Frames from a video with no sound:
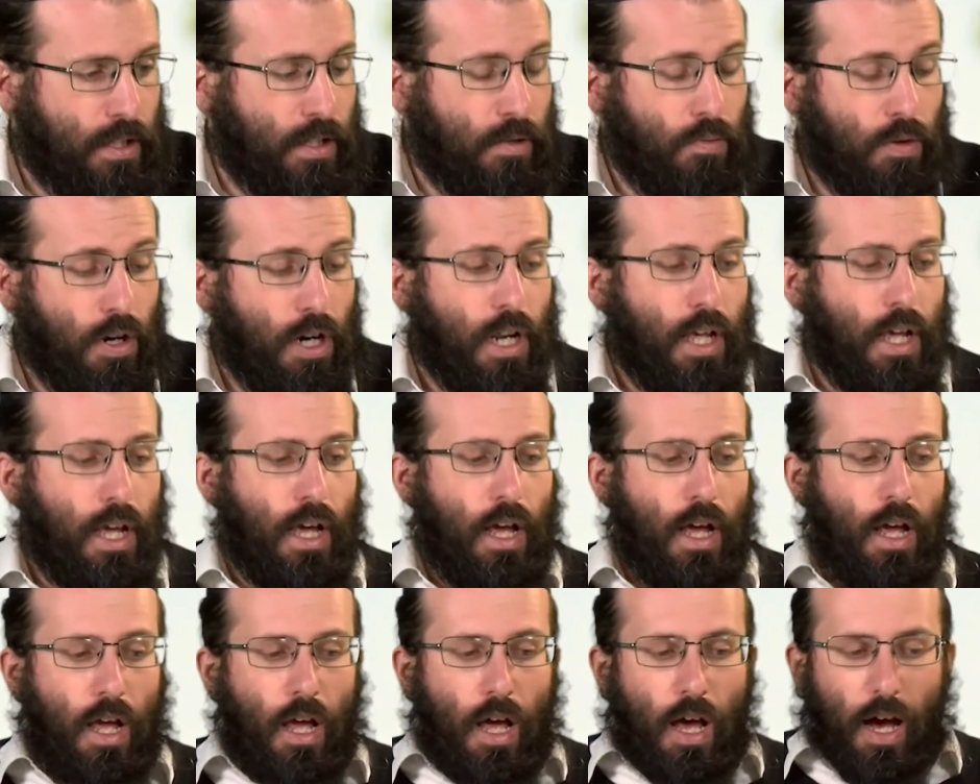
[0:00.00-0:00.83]
to really
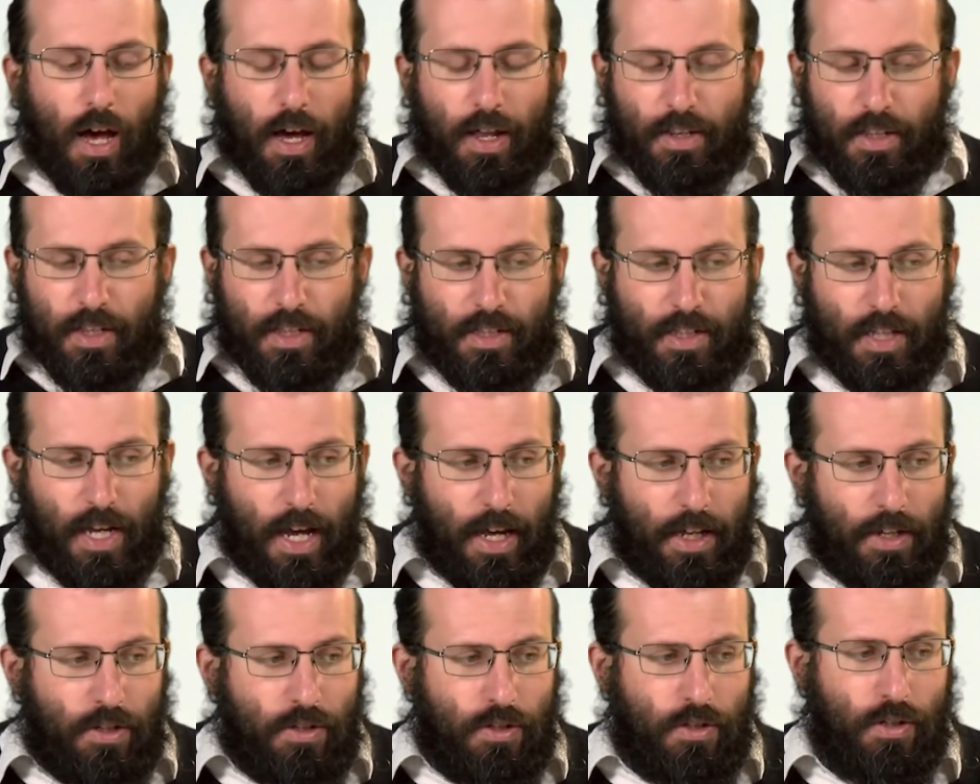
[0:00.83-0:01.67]

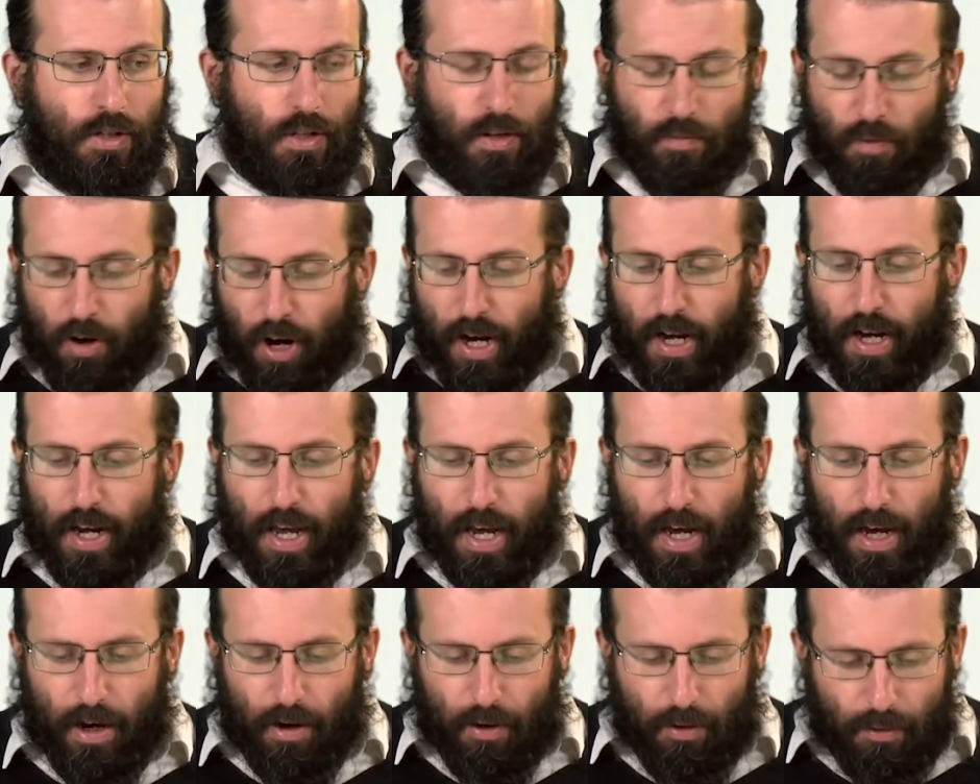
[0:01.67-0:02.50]
understand right
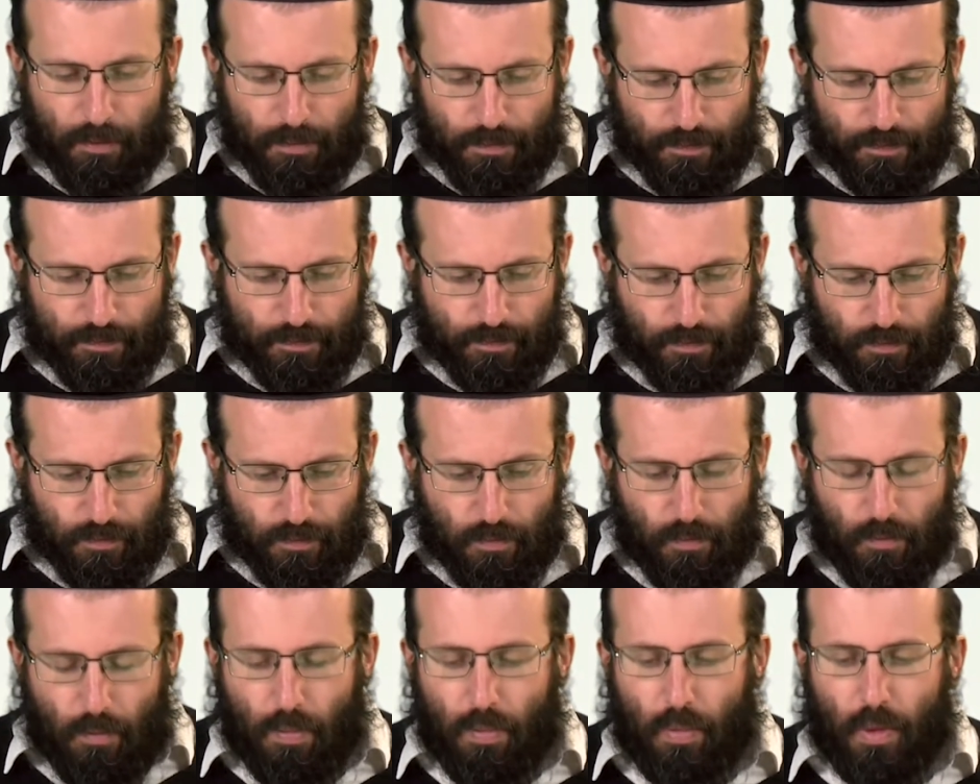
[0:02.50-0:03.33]
now
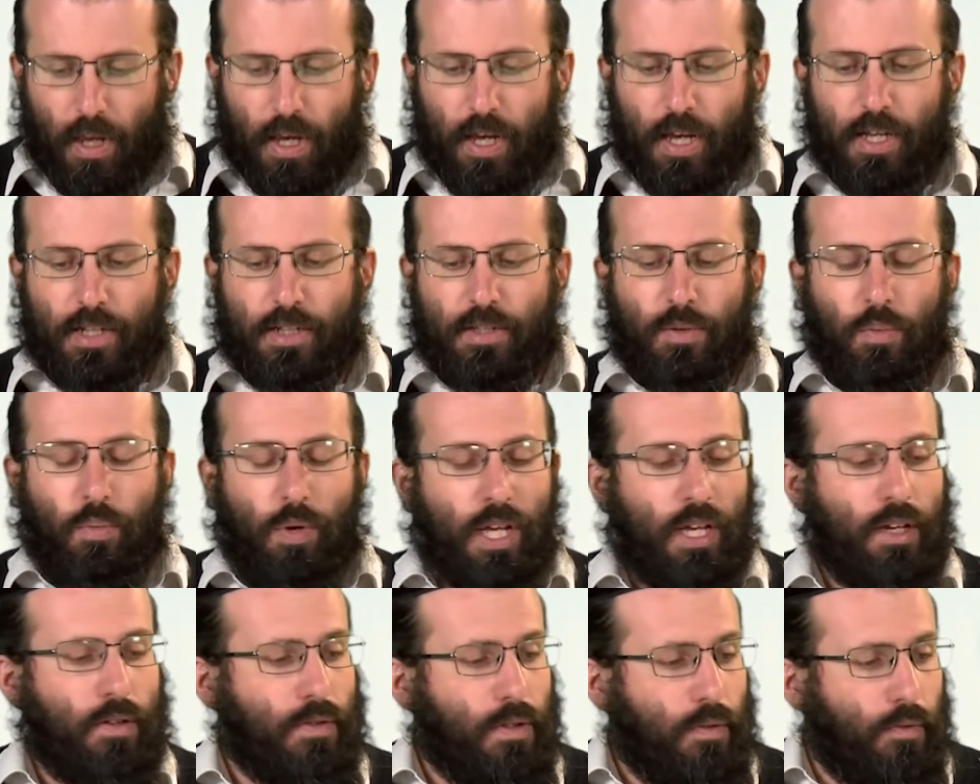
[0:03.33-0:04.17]
is the
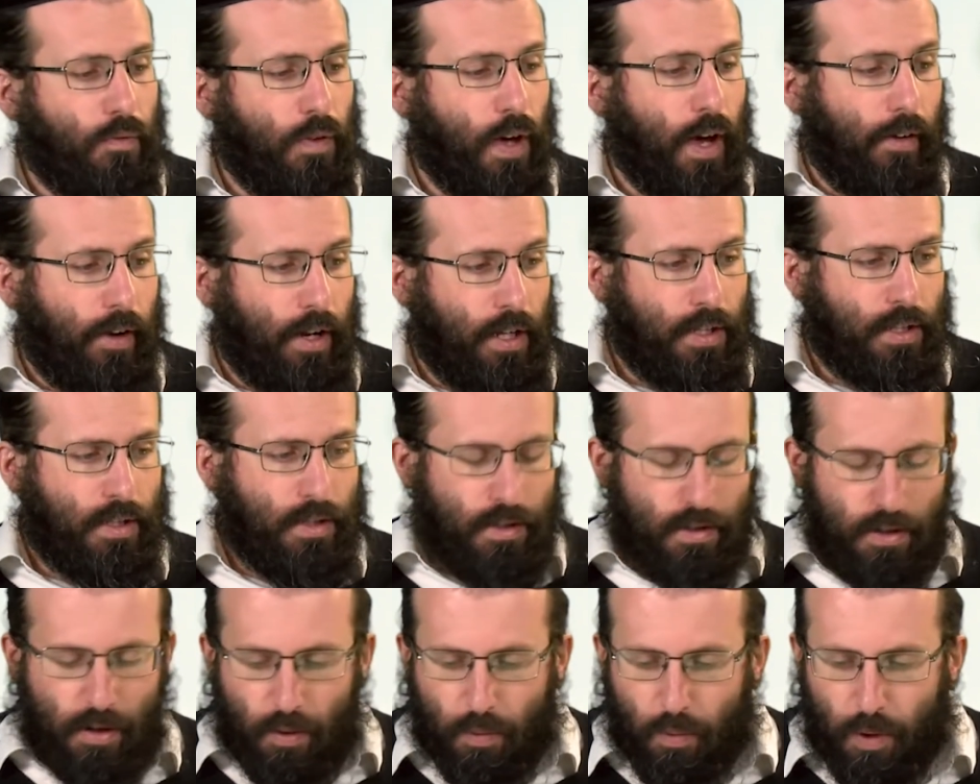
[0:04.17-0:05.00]
week of
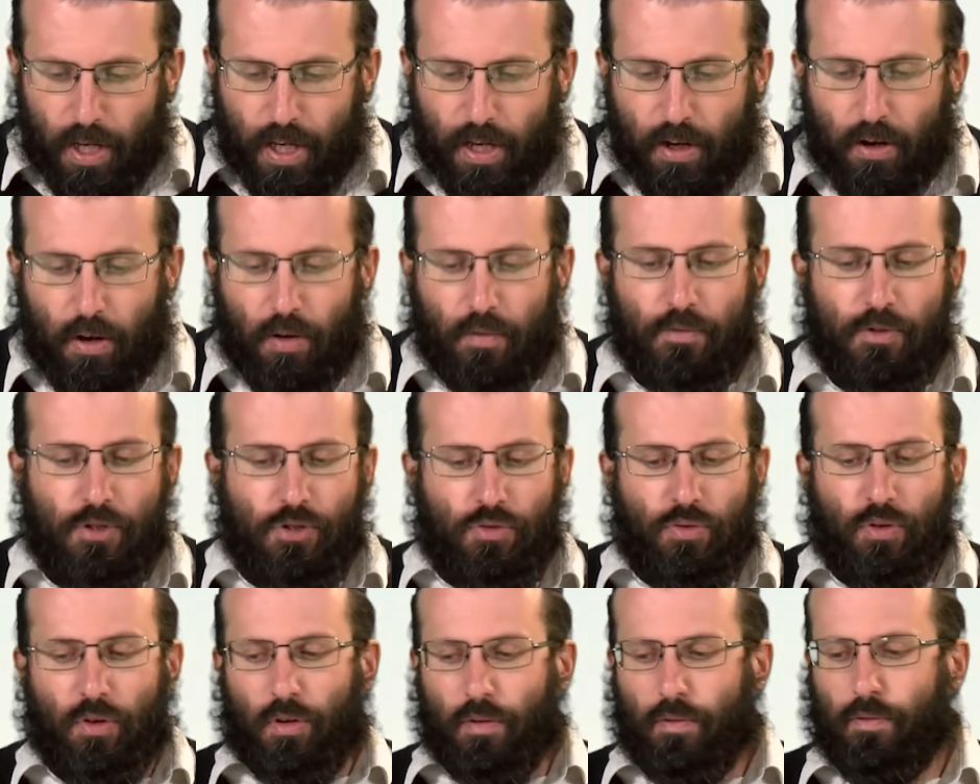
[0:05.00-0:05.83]
Tiferes, a week of
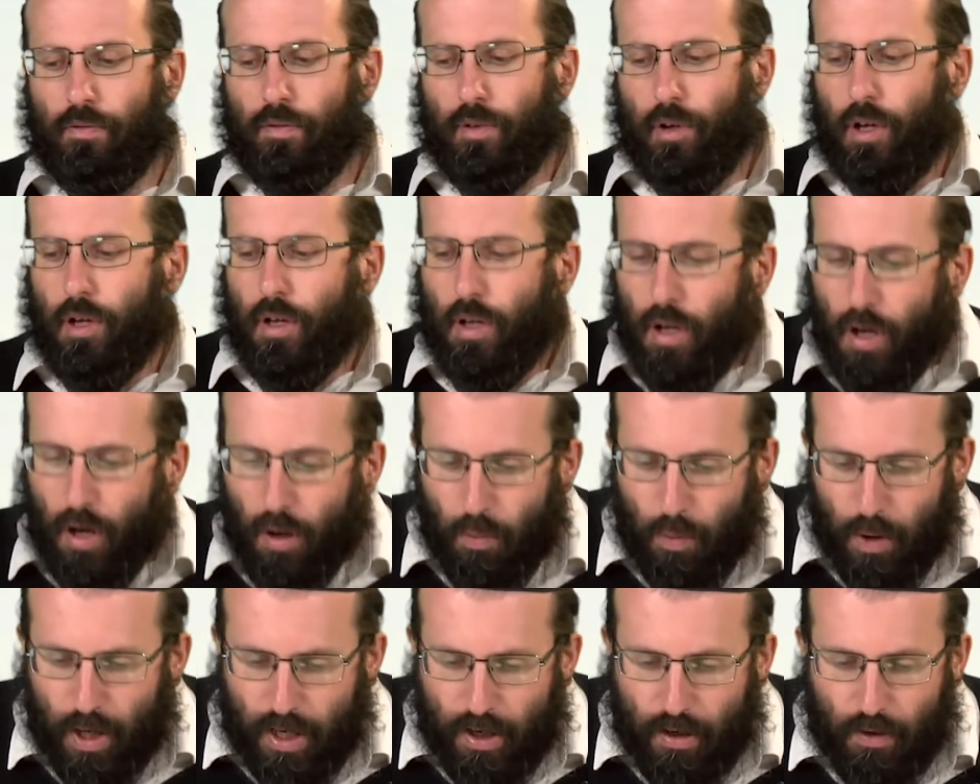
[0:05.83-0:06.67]
truth, a
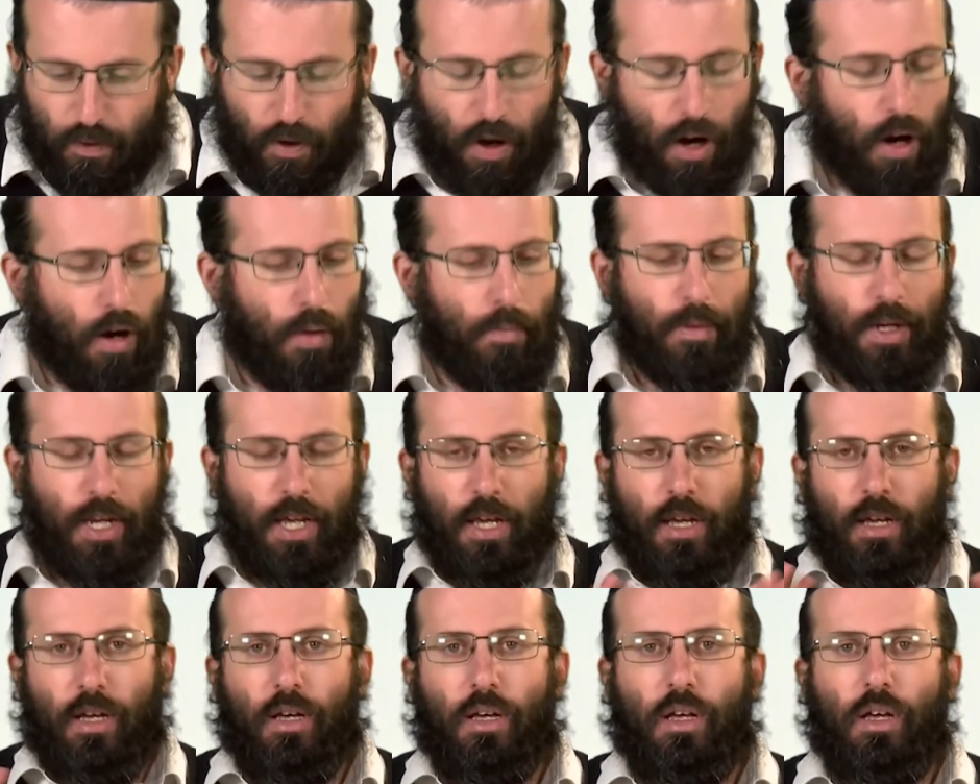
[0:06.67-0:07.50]
week of harmony.